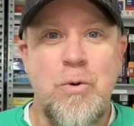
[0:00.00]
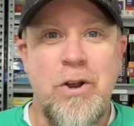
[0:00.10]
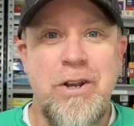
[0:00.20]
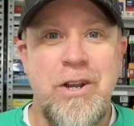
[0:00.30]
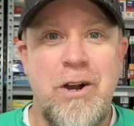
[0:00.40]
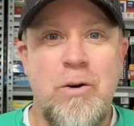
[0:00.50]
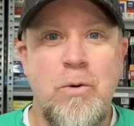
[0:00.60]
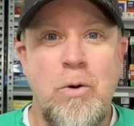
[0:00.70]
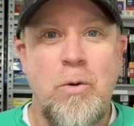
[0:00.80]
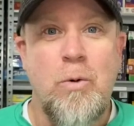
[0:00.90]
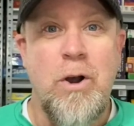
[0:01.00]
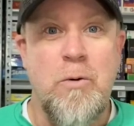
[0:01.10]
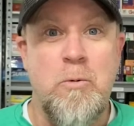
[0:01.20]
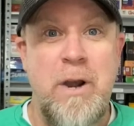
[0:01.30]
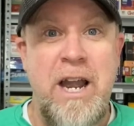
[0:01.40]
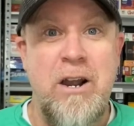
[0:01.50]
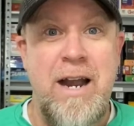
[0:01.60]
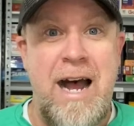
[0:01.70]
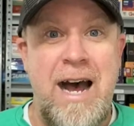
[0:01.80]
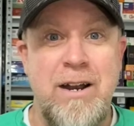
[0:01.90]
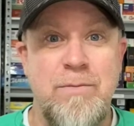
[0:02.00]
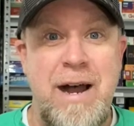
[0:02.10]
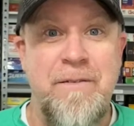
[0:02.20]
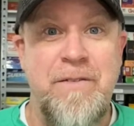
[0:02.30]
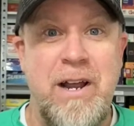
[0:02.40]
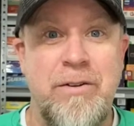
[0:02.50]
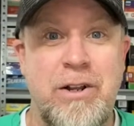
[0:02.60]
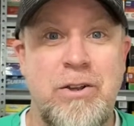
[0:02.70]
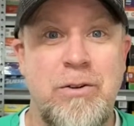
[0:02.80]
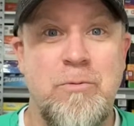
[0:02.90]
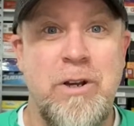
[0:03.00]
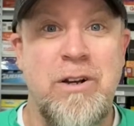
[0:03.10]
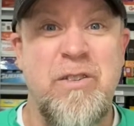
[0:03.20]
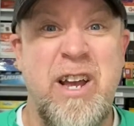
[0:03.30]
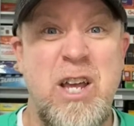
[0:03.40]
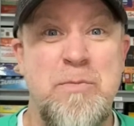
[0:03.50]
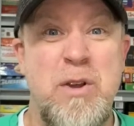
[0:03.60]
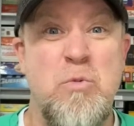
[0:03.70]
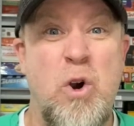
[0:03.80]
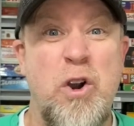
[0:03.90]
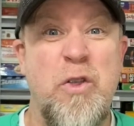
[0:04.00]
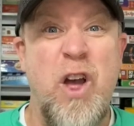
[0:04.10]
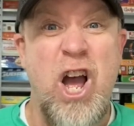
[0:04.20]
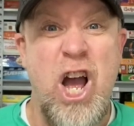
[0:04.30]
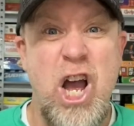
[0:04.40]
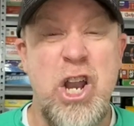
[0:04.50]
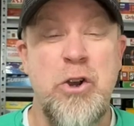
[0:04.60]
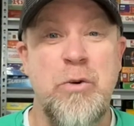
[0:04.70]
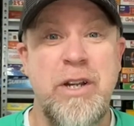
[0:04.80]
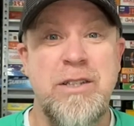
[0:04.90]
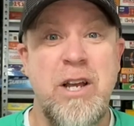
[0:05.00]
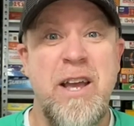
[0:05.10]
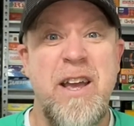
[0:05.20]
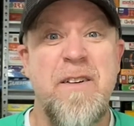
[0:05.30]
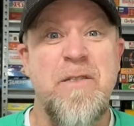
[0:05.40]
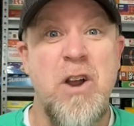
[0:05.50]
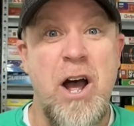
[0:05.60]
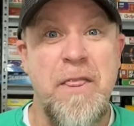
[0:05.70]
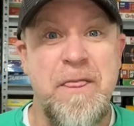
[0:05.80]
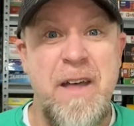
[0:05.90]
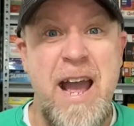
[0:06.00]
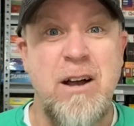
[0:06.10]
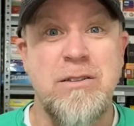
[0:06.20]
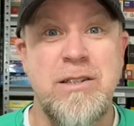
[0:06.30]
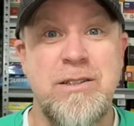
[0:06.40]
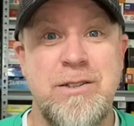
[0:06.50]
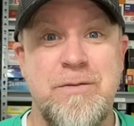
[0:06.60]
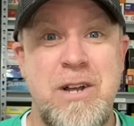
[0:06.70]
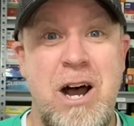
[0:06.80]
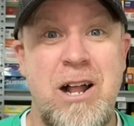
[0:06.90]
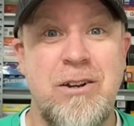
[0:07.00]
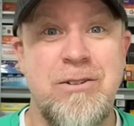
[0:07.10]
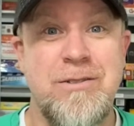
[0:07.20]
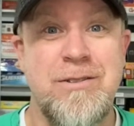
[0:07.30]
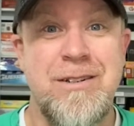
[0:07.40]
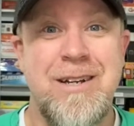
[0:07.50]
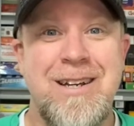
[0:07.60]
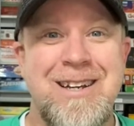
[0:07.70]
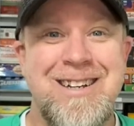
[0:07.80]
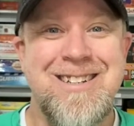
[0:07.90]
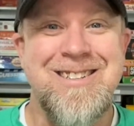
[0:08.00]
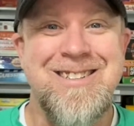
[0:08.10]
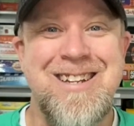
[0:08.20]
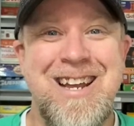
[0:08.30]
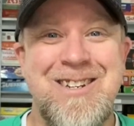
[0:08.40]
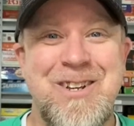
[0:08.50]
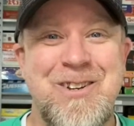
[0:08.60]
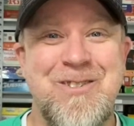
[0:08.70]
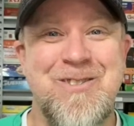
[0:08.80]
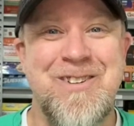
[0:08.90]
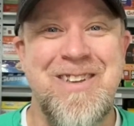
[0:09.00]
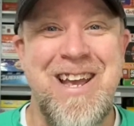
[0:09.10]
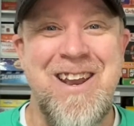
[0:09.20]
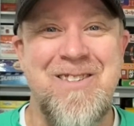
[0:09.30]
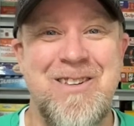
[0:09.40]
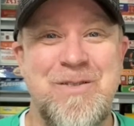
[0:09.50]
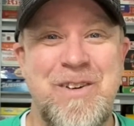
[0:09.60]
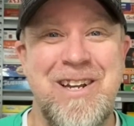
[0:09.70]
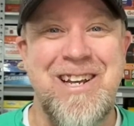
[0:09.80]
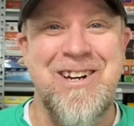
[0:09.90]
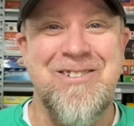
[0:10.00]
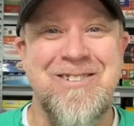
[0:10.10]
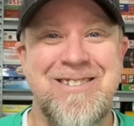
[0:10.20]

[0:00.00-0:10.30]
to know what rare item I found at Goodwill that could be worth hundreds, if not thousands of dollars? Stay tuned to the end of this video.